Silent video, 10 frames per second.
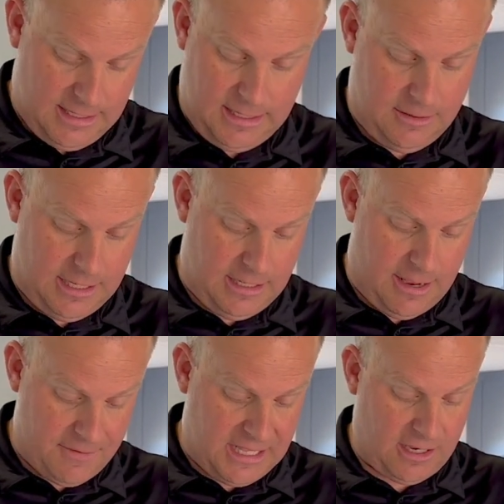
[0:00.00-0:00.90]

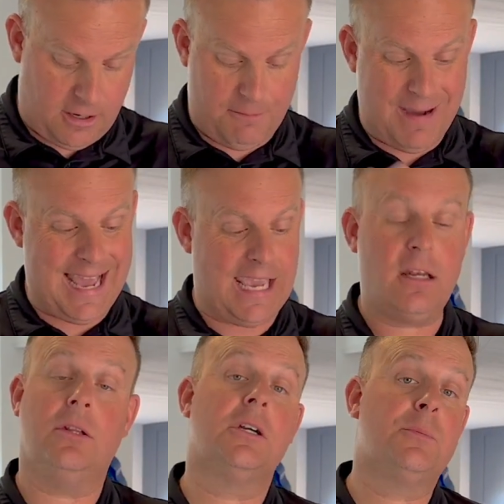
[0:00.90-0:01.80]
Everything on my
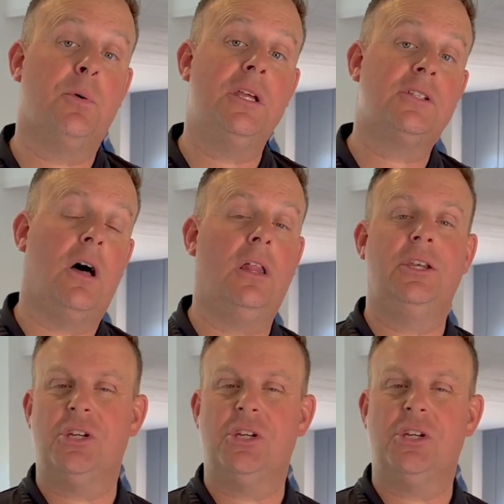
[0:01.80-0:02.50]
end looks pretty solid.